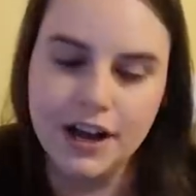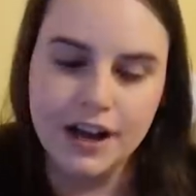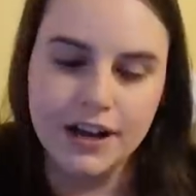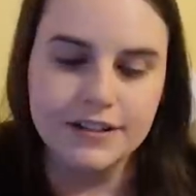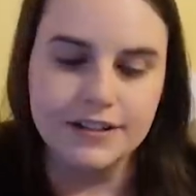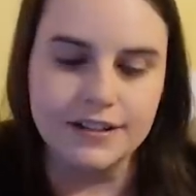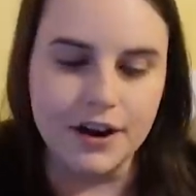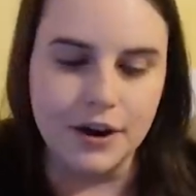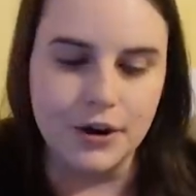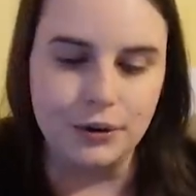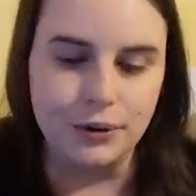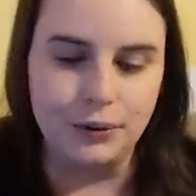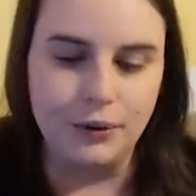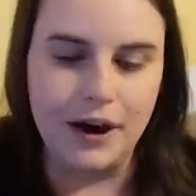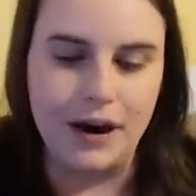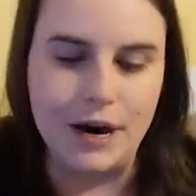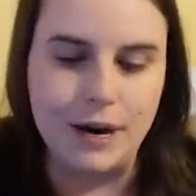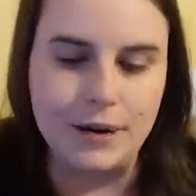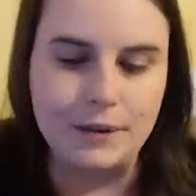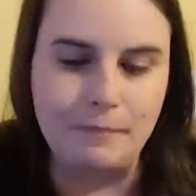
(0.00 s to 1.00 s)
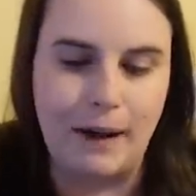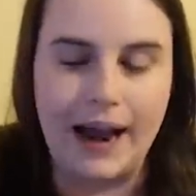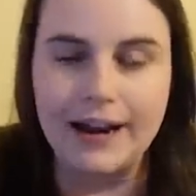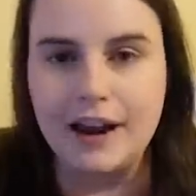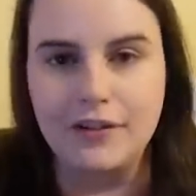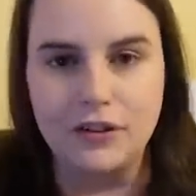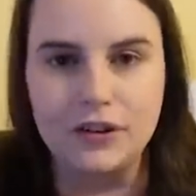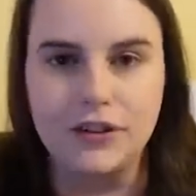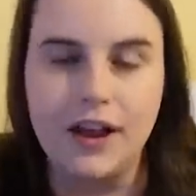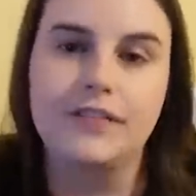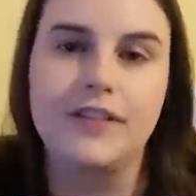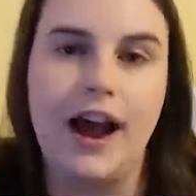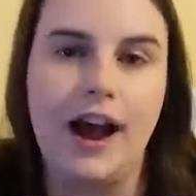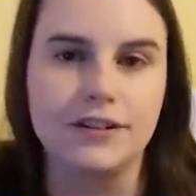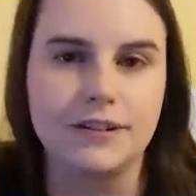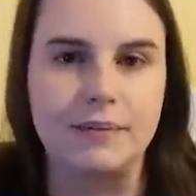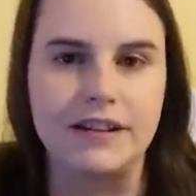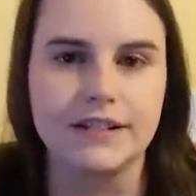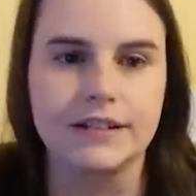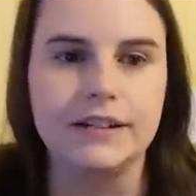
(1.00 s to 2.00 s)
So um, I never left the
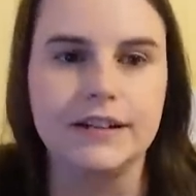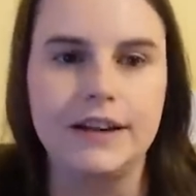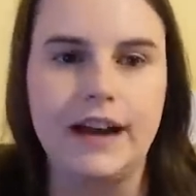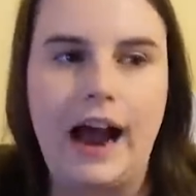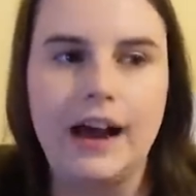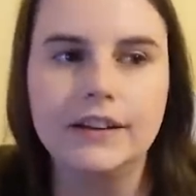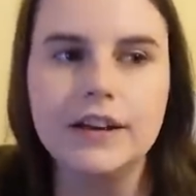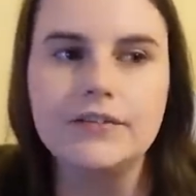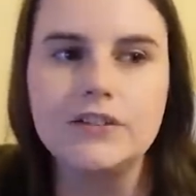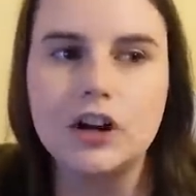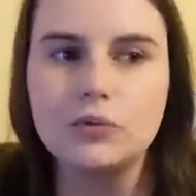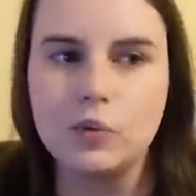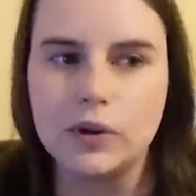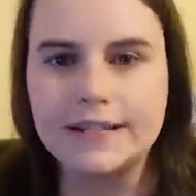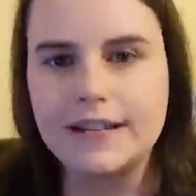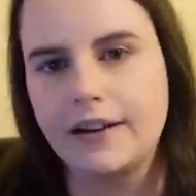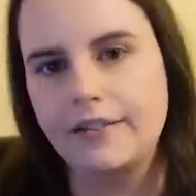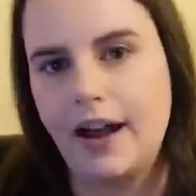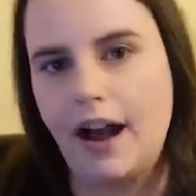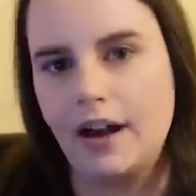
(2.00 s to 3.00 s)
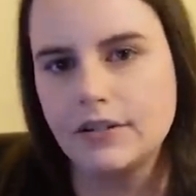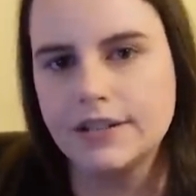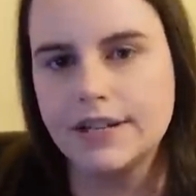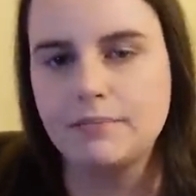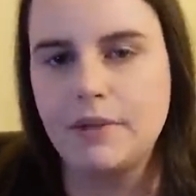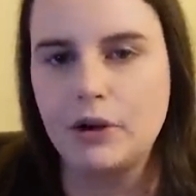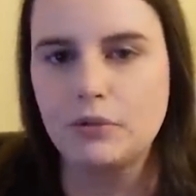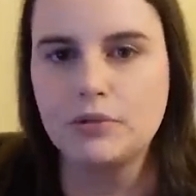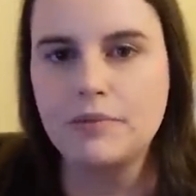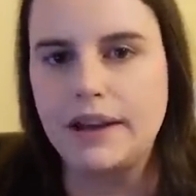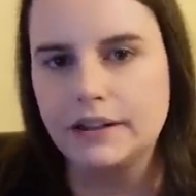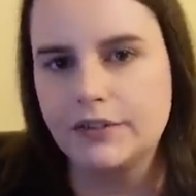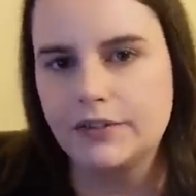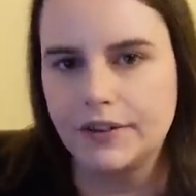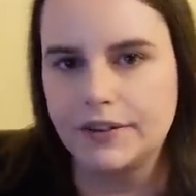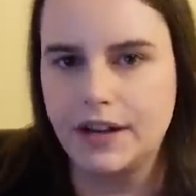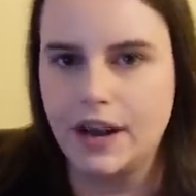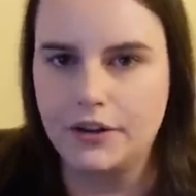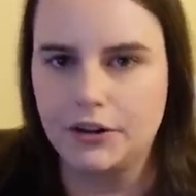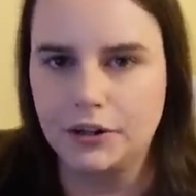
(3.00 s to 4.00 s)
house basically. I lived on one side of the house and my roommate lived on
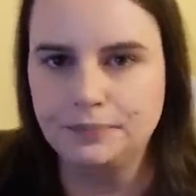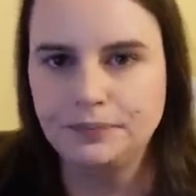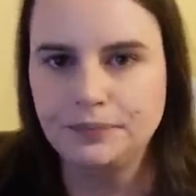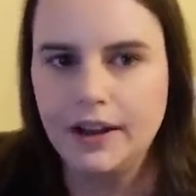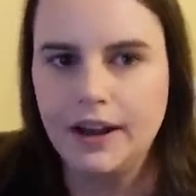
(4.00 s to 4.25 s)
the other.